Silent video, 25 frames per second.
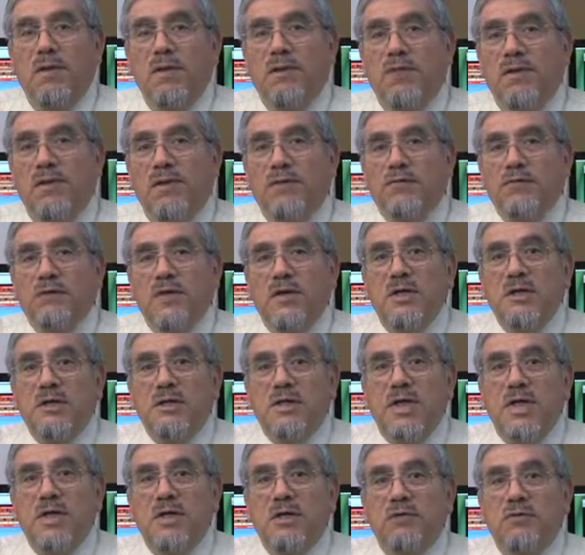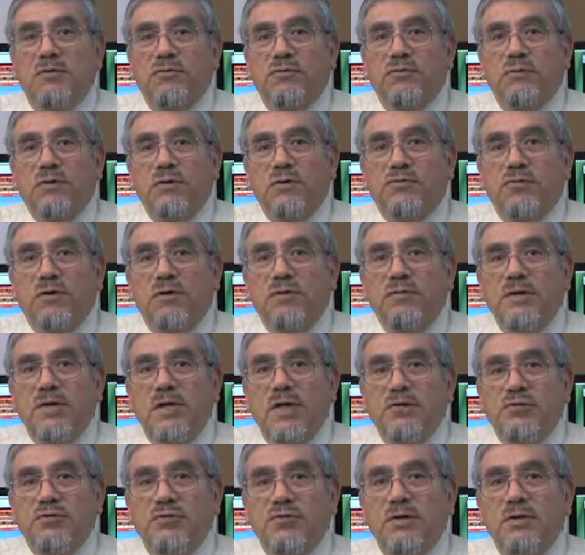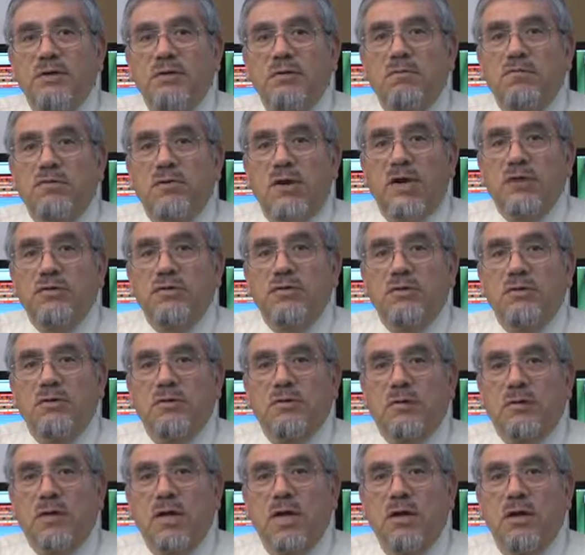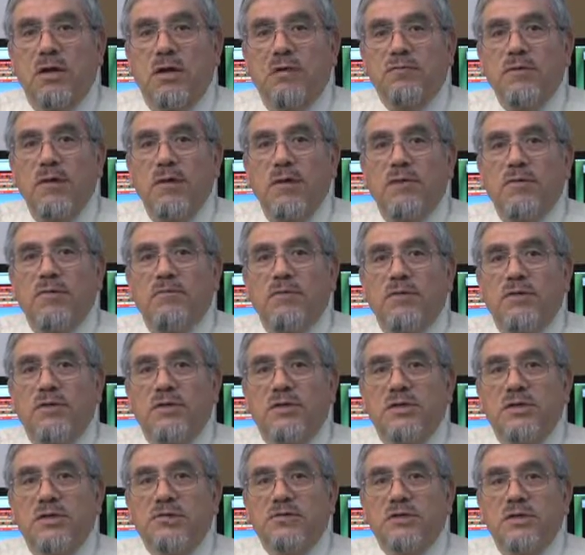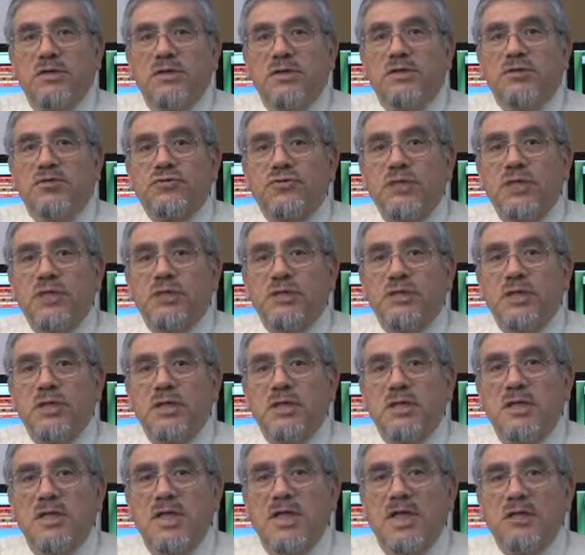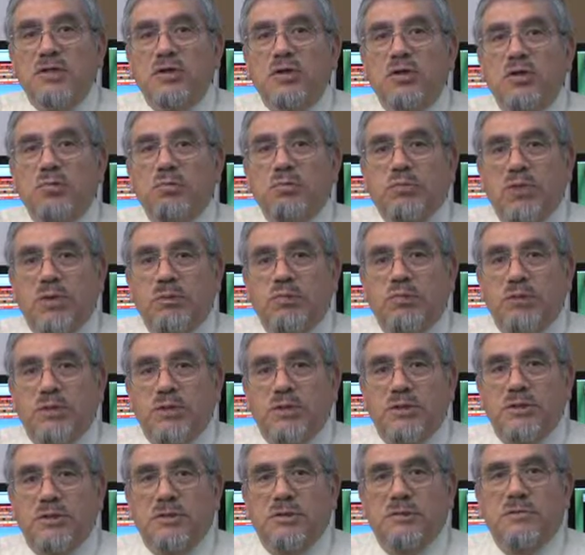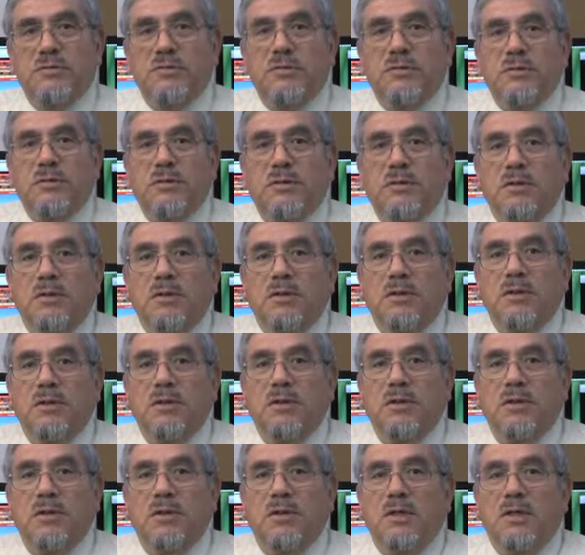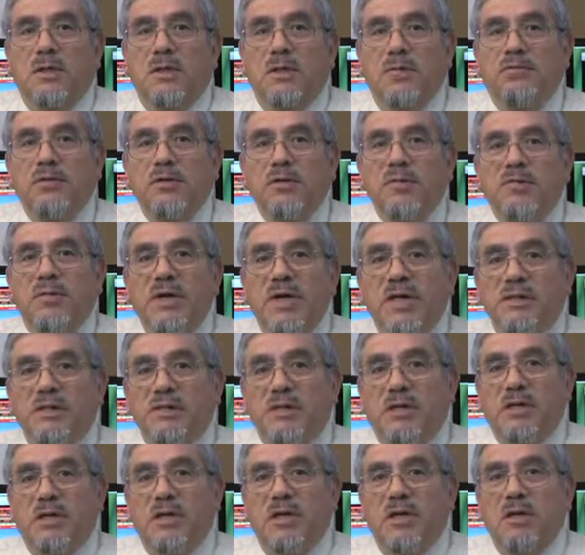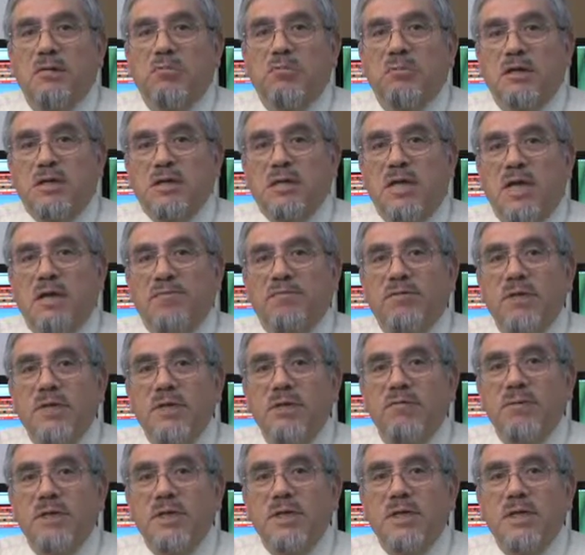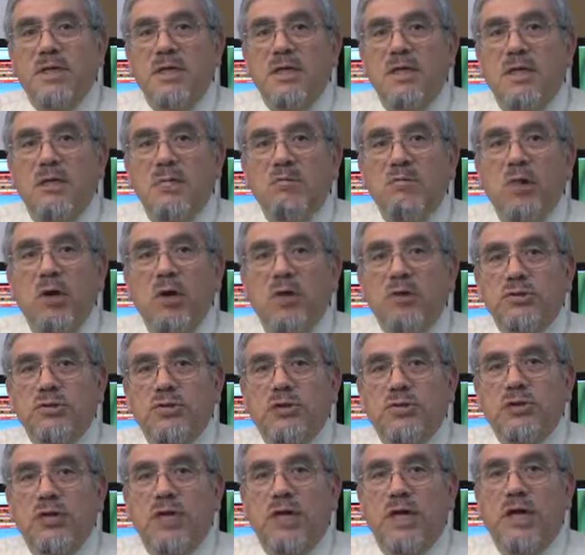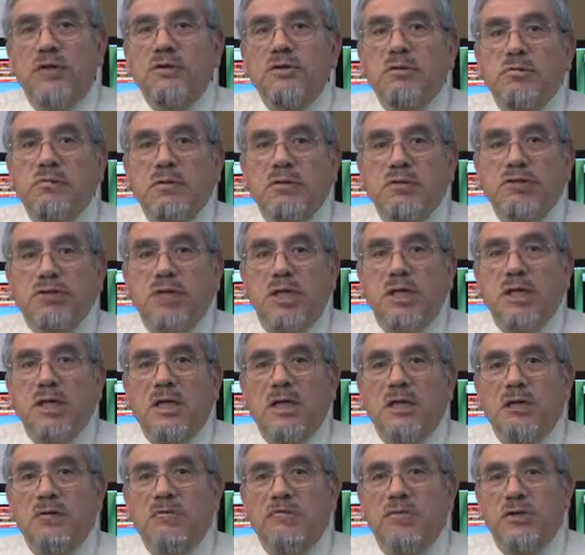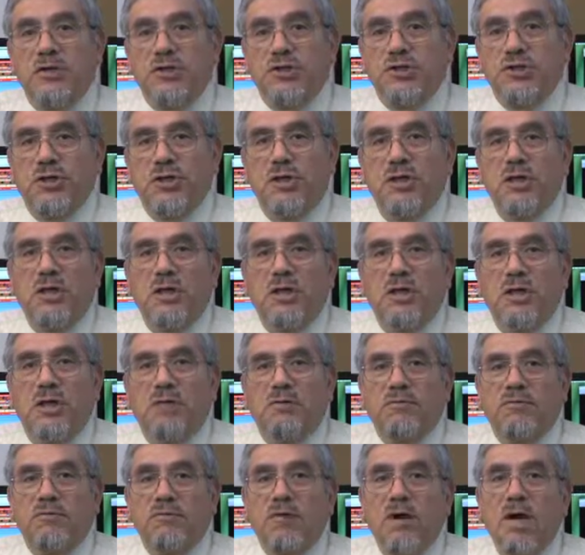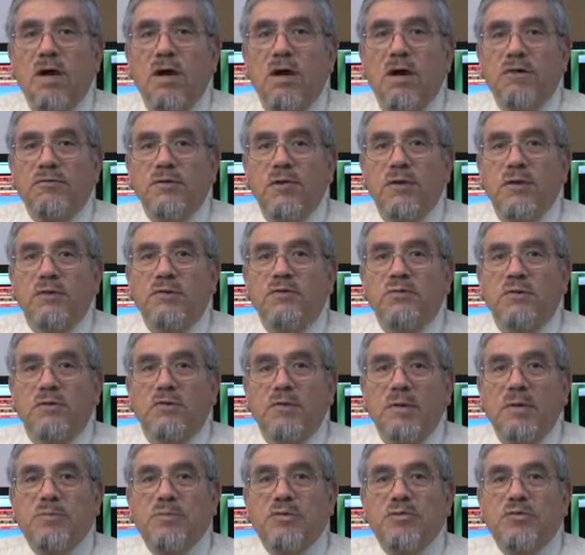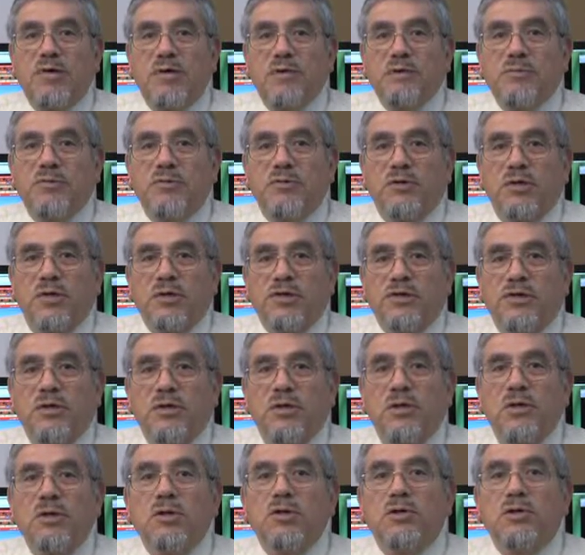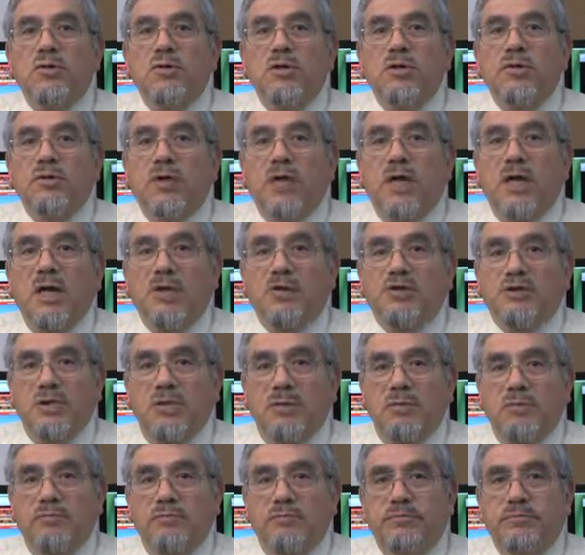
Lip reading: This entails reserving a certain fraction of the runoff for this intrinsic natural purpose. Every basin must have a limit imposed on the anthropogenic conversion of runoff to evapotranspiration through irrigation.